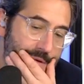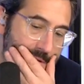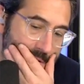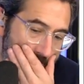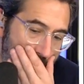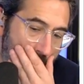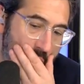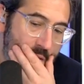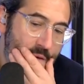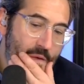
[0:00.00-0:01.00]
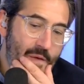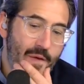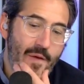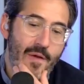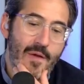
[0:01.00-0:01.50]

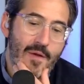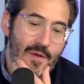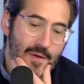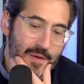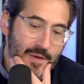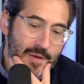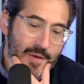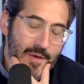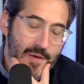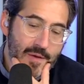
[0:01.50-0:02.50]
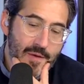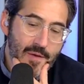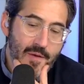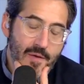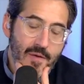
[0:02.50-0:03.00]

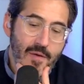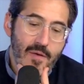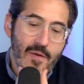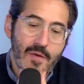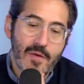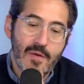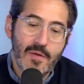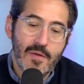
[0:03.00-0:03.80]
The person shown says nothing.